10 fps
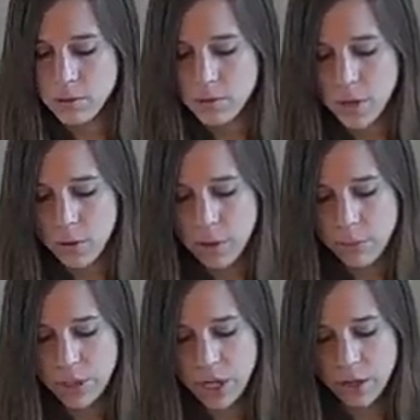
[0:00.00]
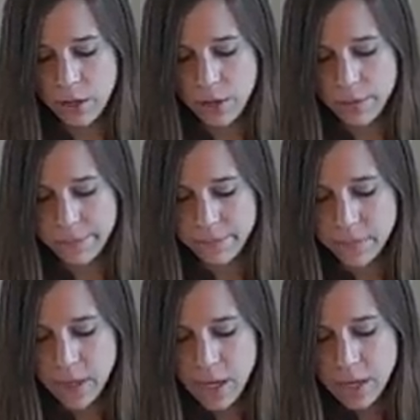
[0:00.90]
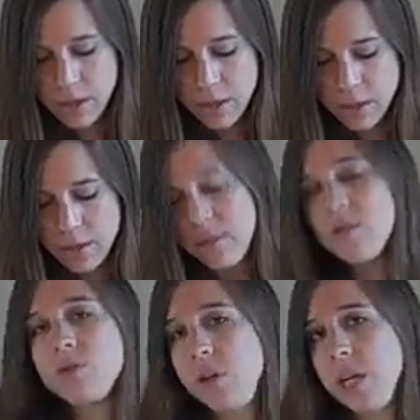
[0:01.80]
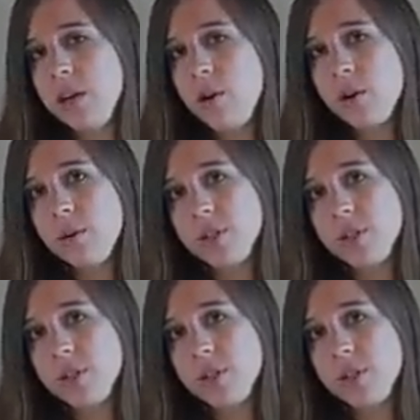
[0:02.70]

So in particular, this is Greek yogurt,